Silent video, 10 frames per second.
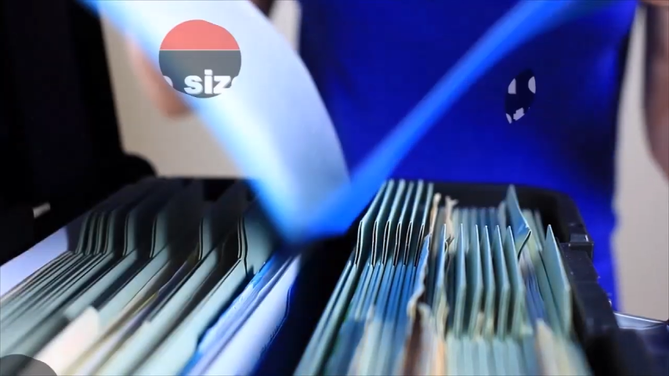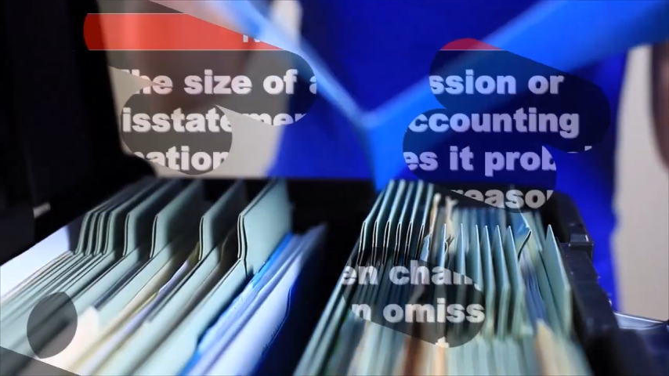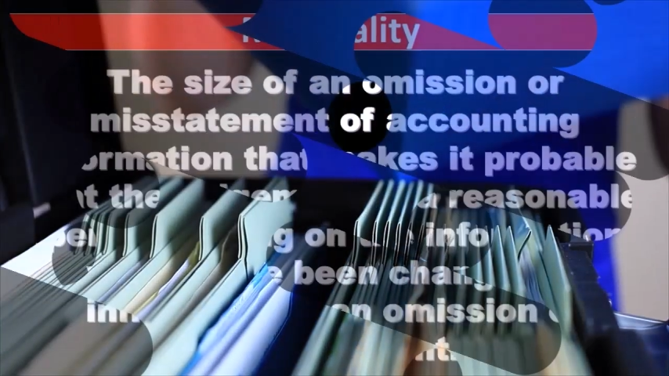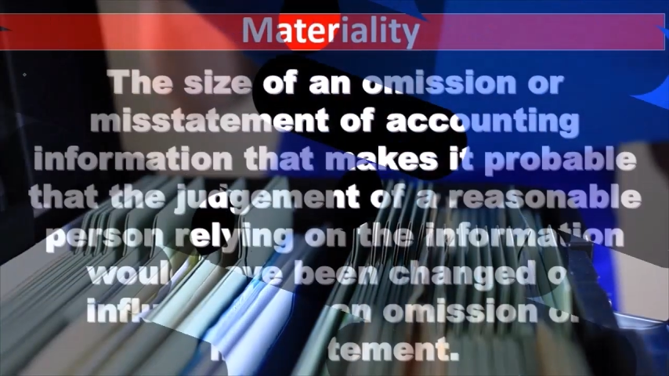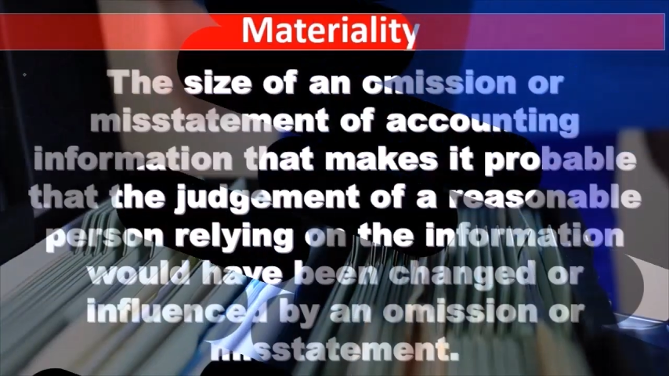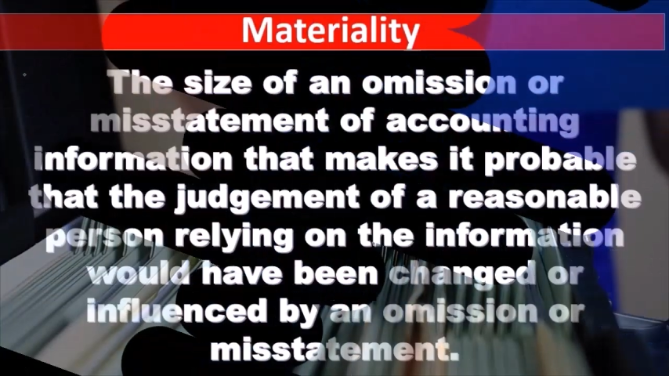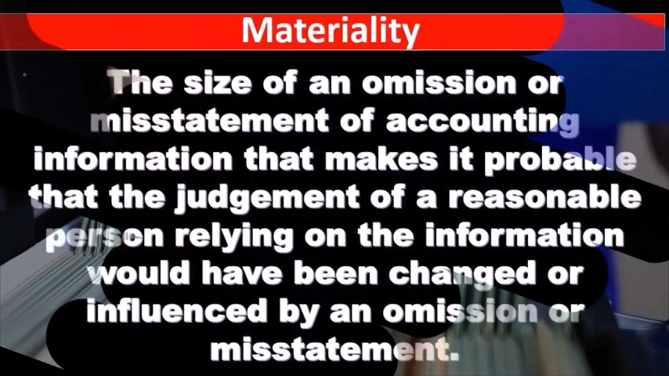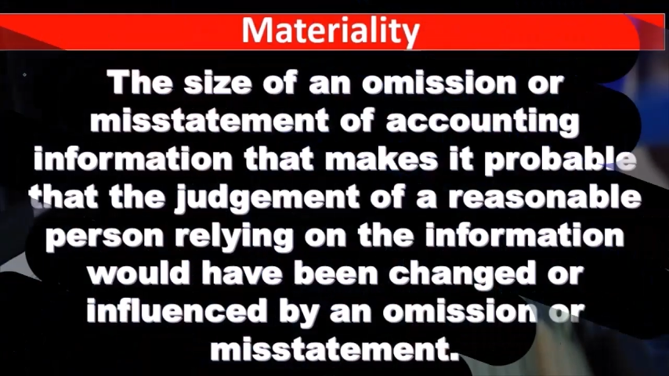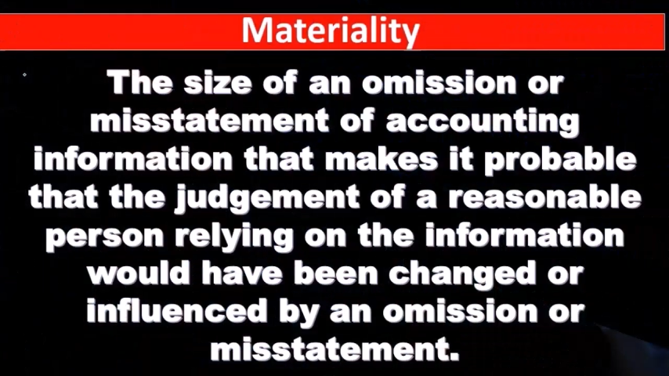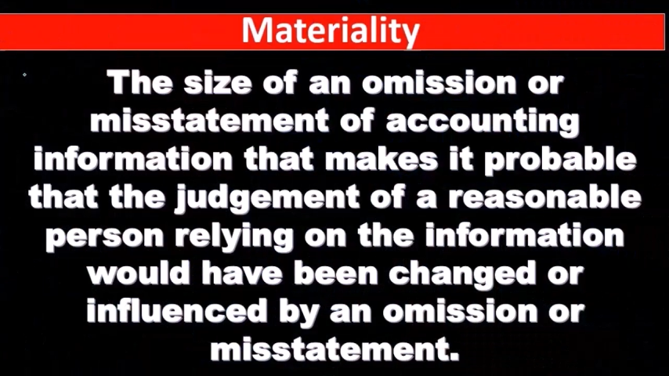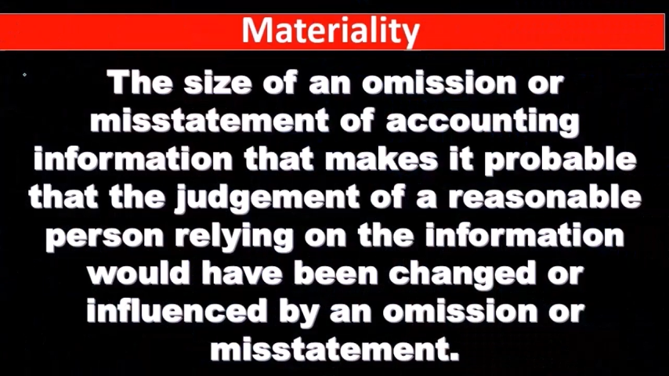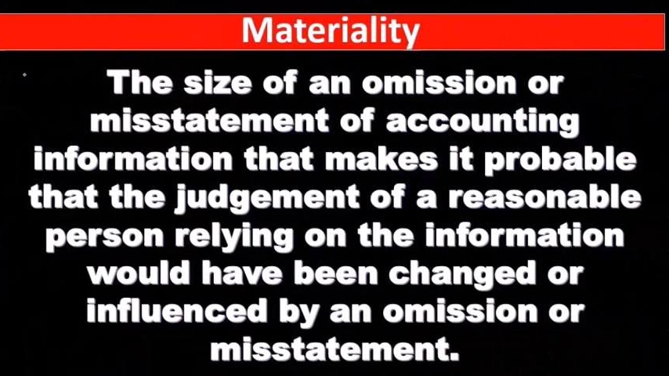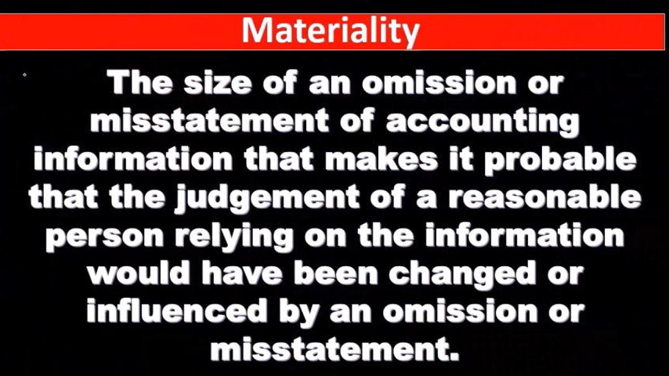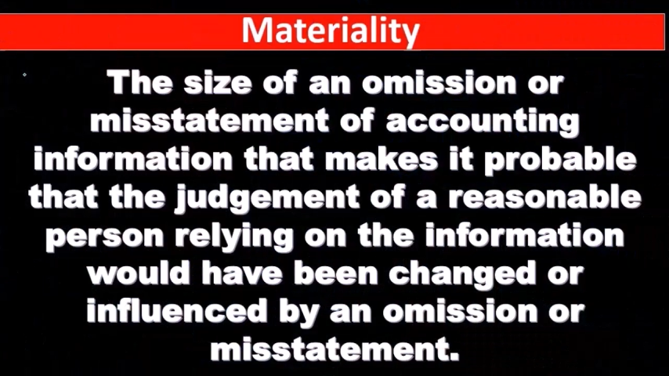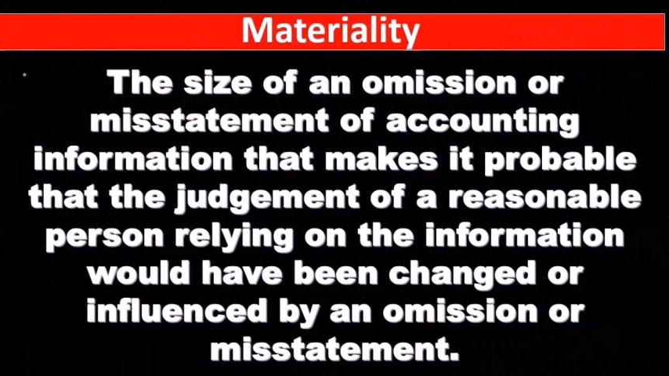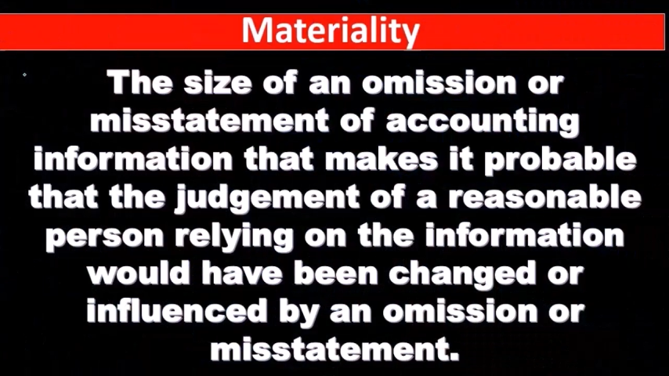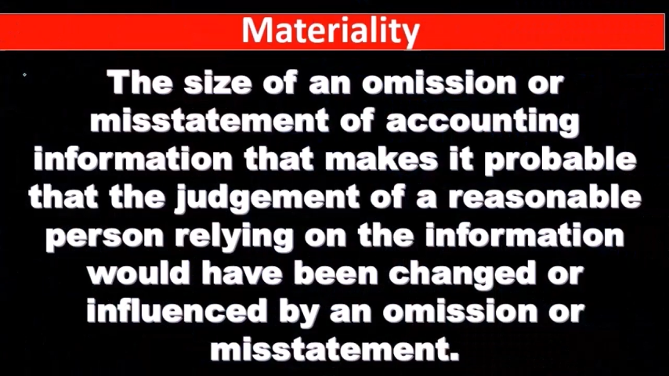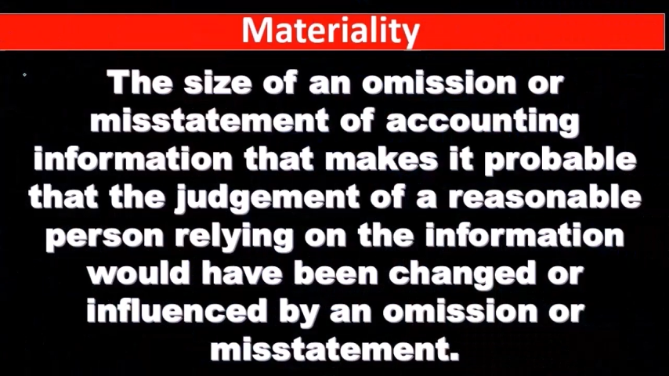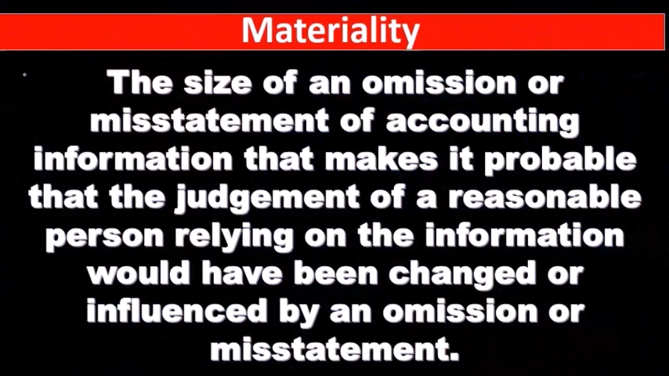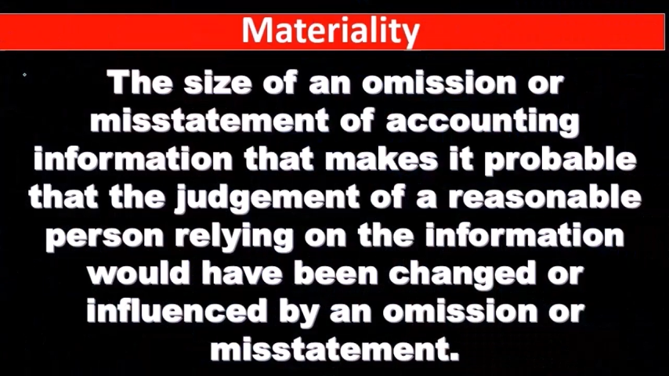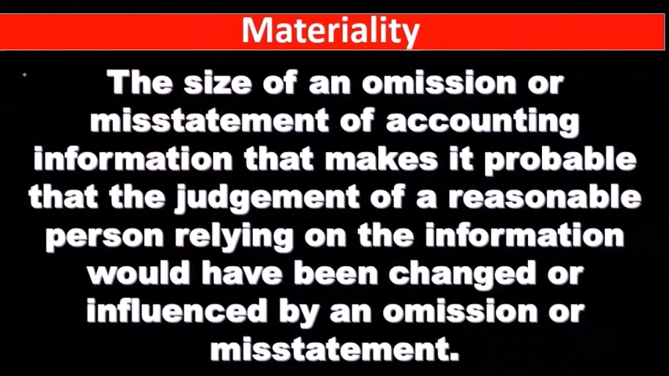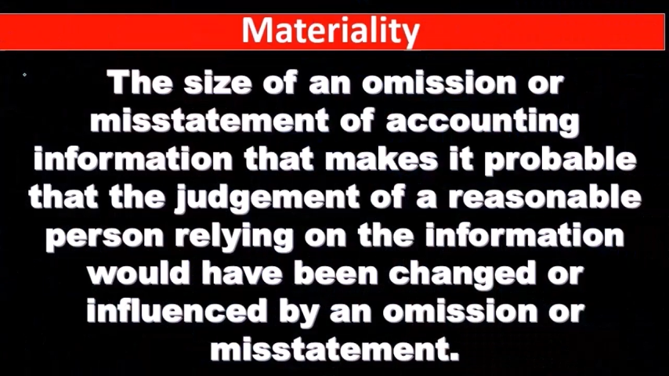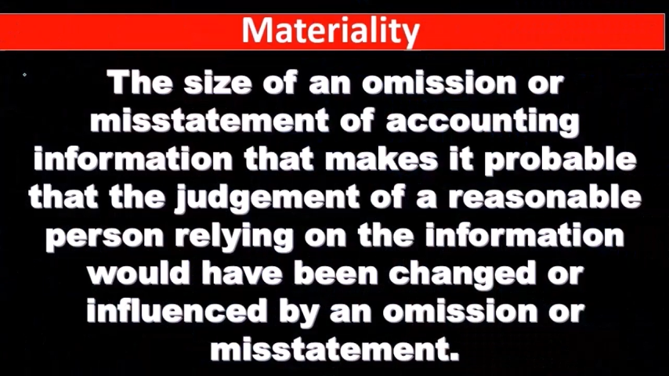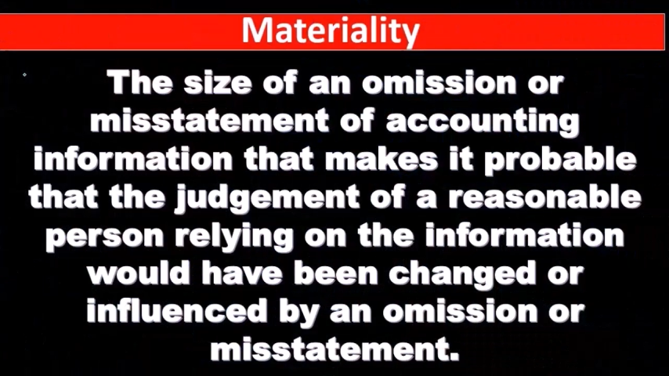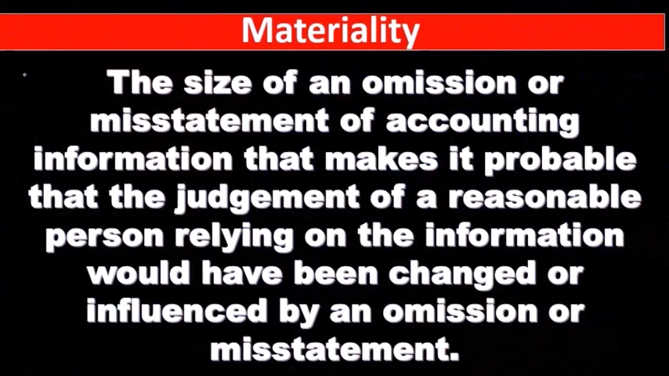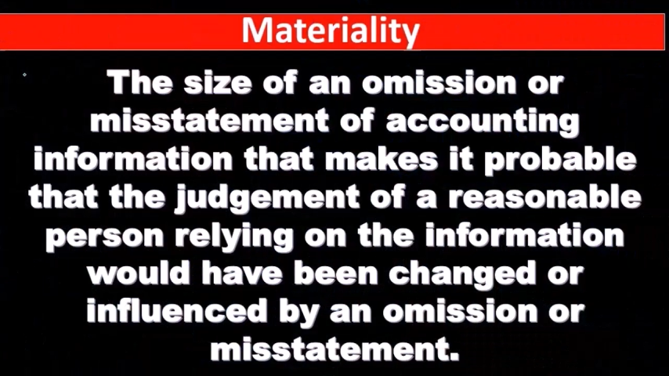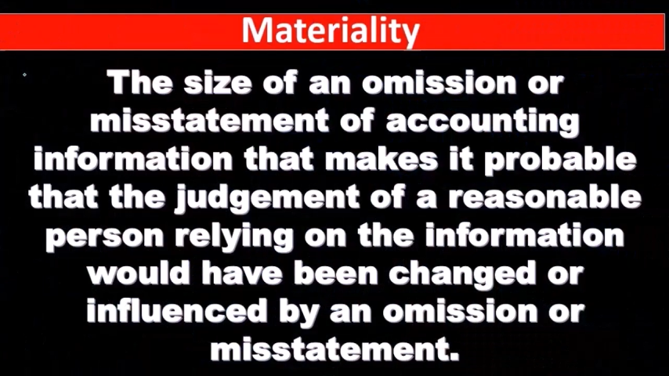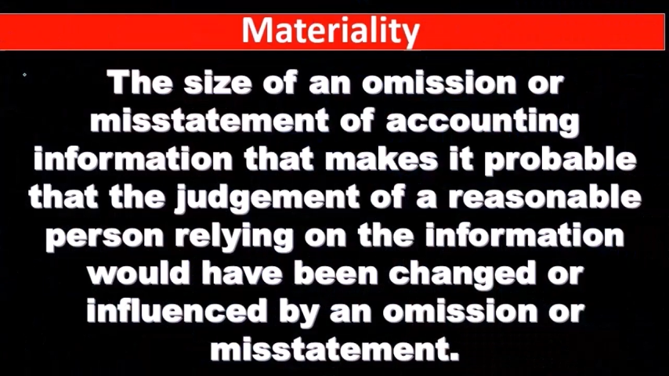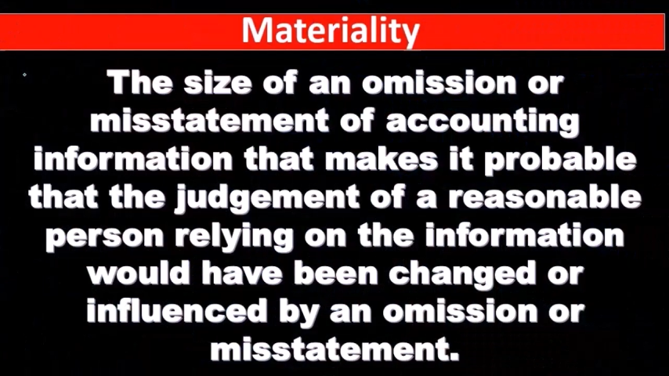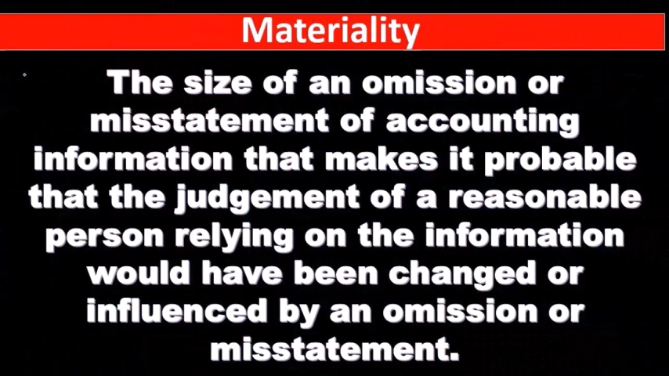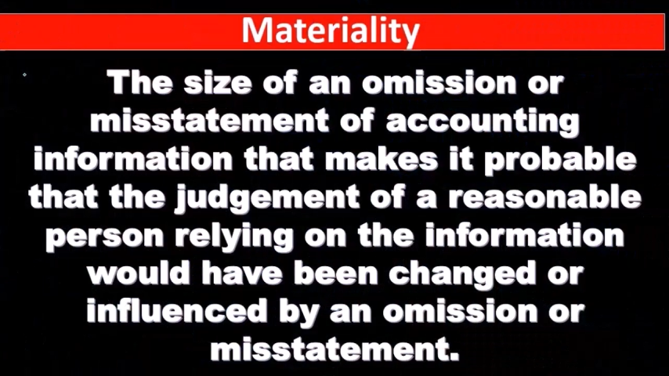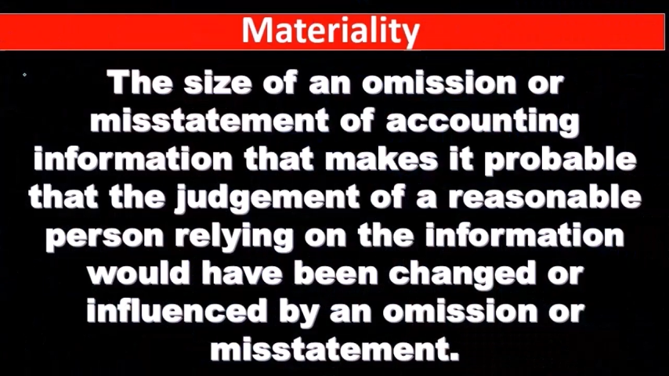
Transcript: Nobody's mouth can be seen.